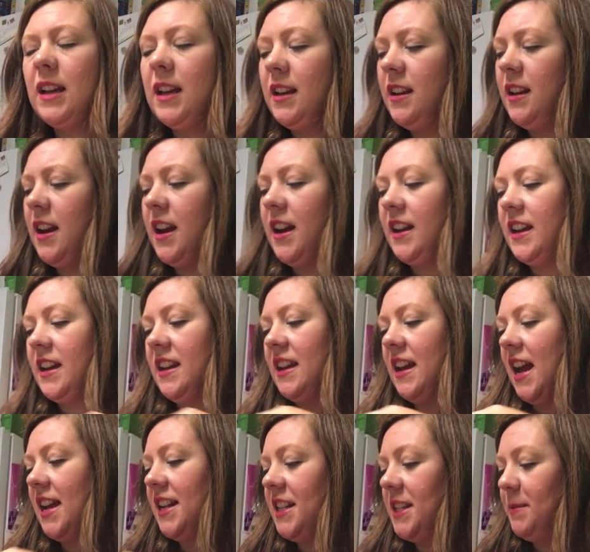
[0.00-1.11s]
And yeah, I can
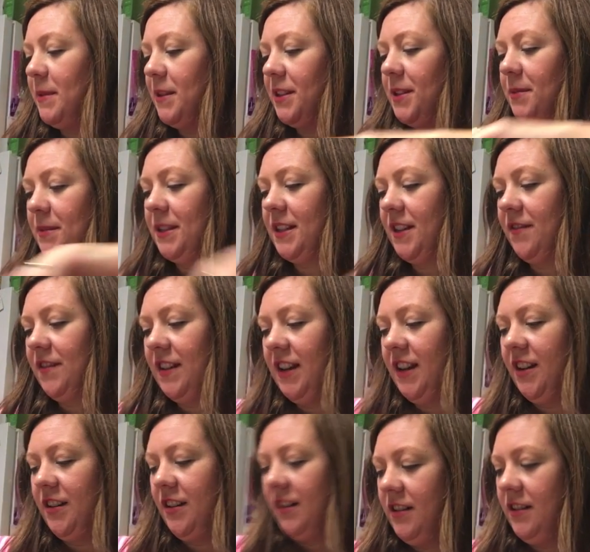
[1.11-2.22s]
kind of smell some stuff in
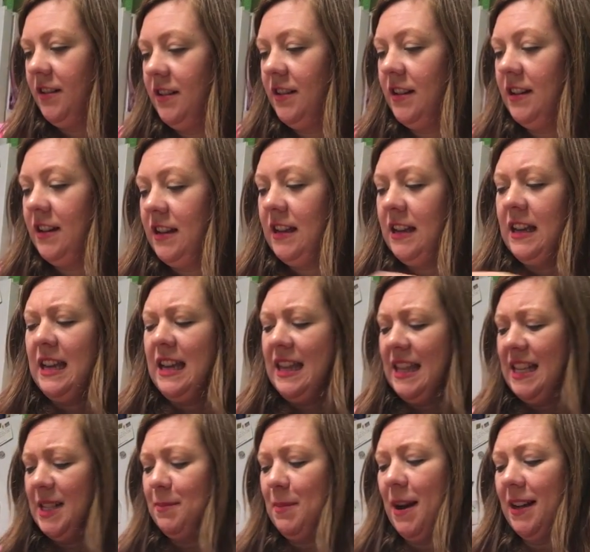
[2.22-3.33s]
here.
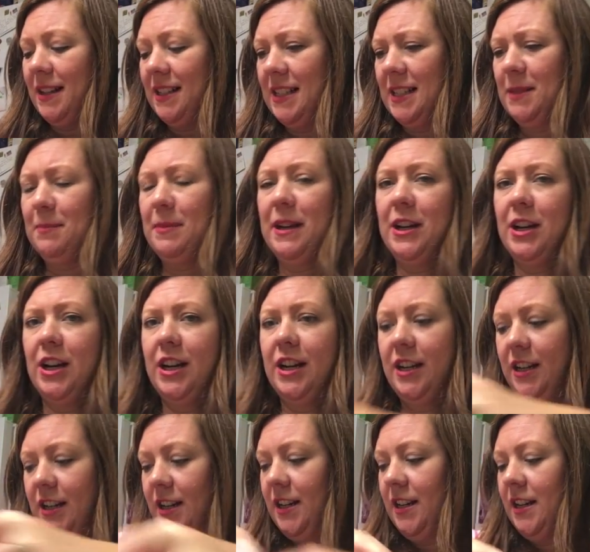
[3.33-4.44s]
This box is bigger.
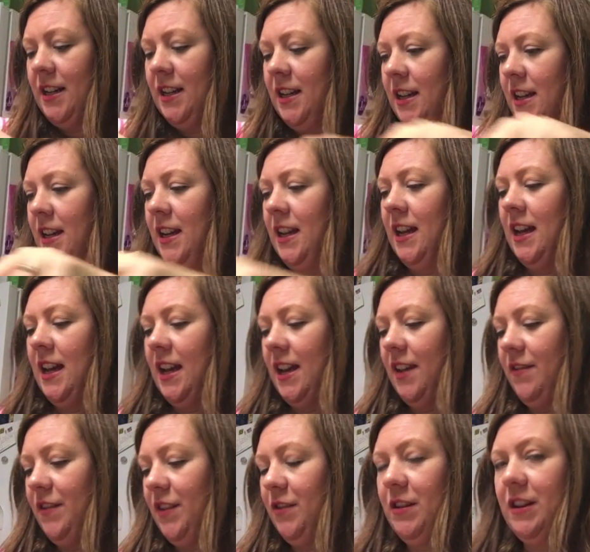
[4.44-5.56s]
I
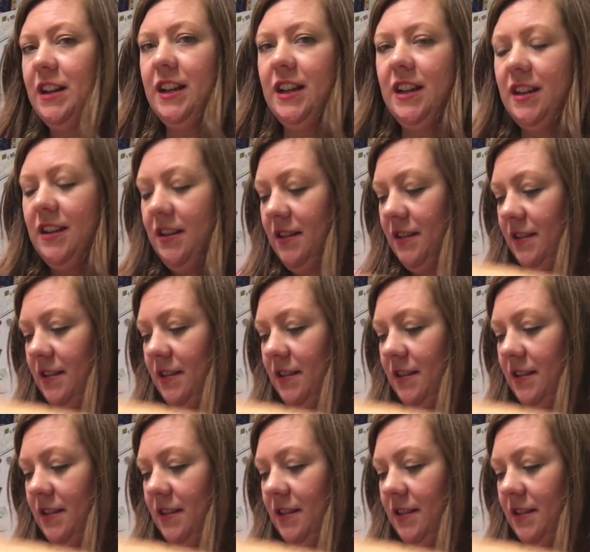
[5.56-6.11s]
have no idea